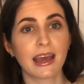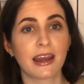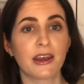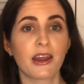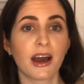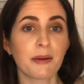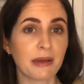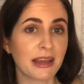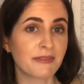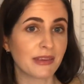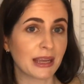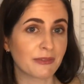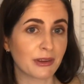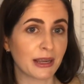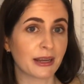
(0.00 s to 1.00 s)
Not my
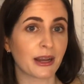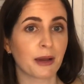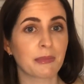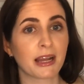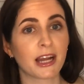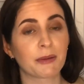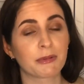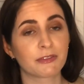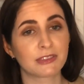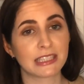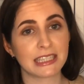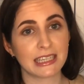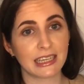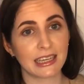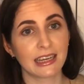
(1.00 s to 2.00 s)
favorite, not my cup of
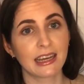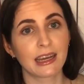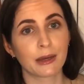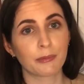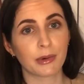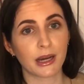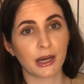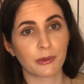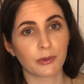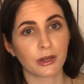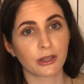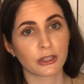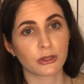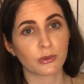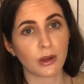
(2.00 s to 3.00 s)
tea, but
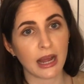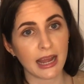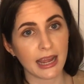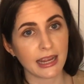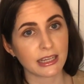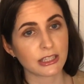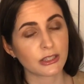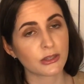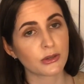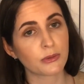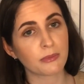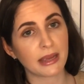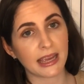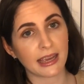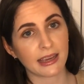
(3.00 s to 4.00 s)
we're trying to
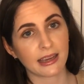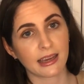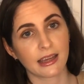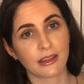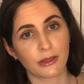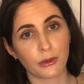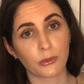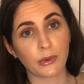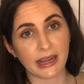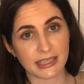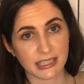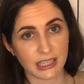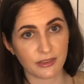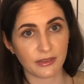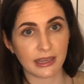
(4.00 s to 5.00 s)
make the
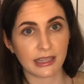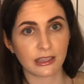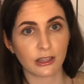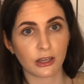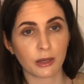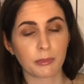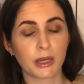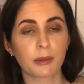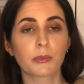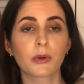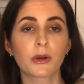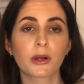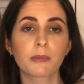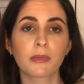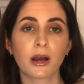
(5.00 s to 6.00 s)
rest of it look a bit
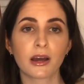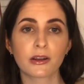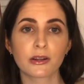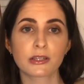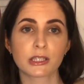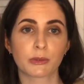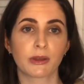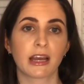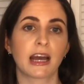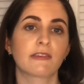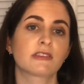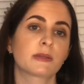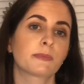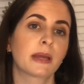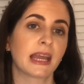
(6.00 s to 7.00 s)
more modern, so we have
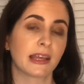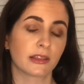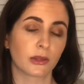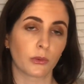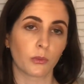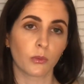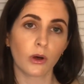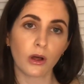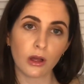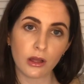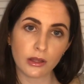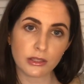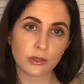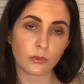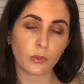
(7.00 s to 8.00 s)
to paint the
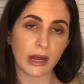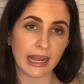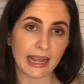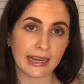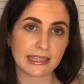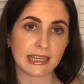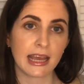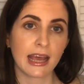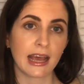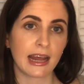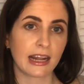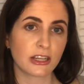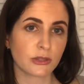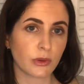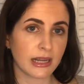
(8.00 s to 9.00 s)
walls white, and I
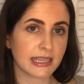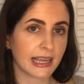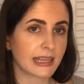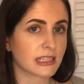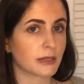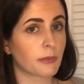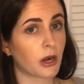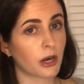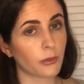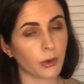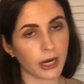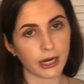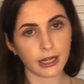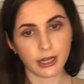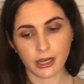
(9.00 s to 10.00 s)
just wanted to get some
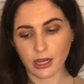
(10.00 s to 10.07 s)
artwork.